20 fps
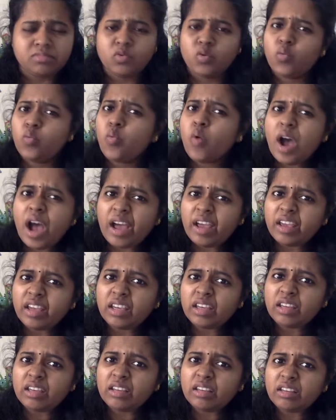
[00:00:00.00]
Why?
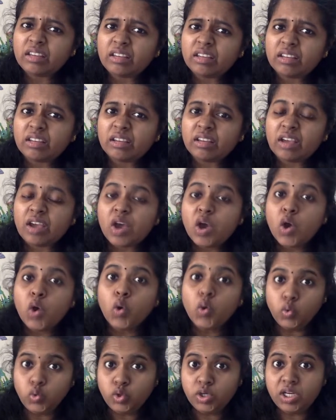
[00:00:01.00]

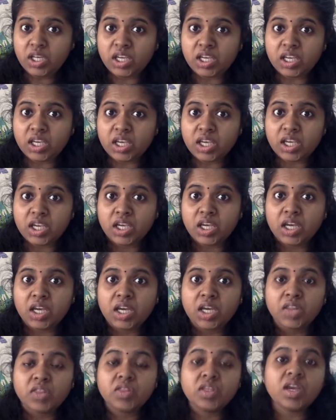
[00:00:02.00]
Unni,
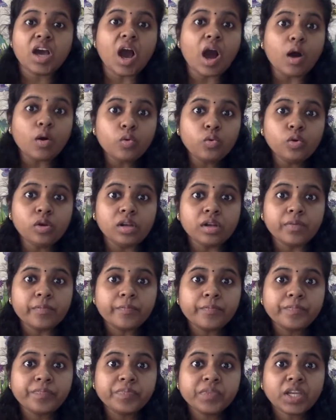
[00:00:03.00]
the owl,
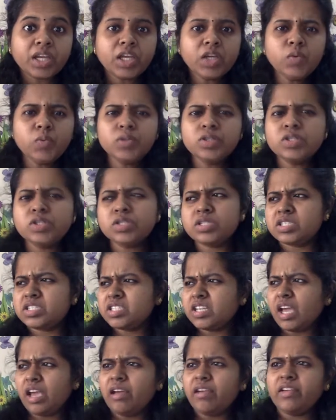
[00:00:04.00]
it was
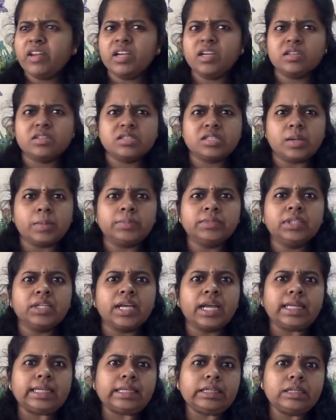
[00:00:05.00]
staring at something
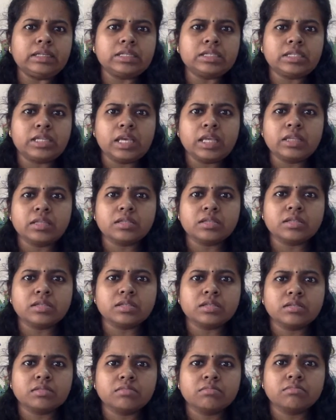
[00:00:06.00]
at a distance.
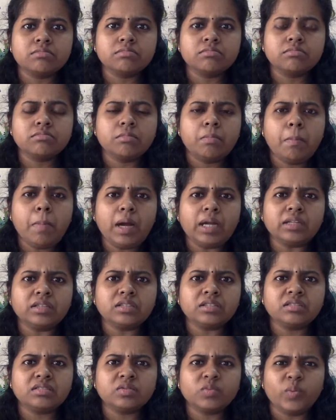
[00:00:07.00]
But
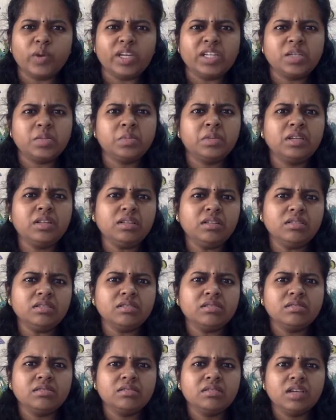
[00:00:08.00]
wait a minute.
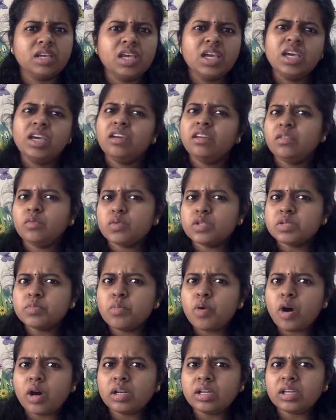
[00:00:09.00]
It was
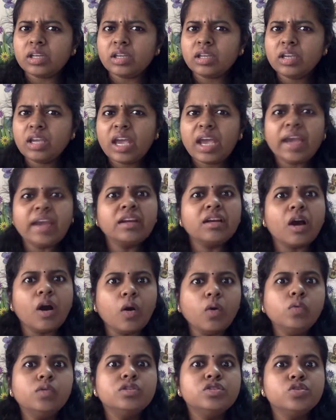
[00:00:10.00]
morning, and
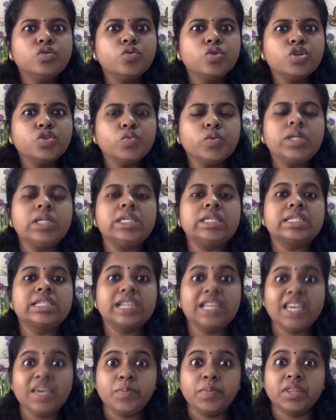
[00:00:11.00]
owls usually
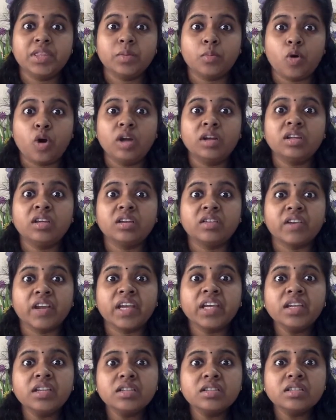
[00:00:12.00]
sleep in the morning,
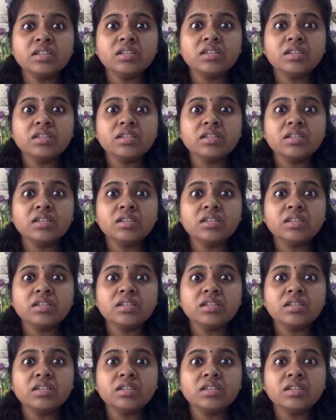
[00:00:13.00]
right?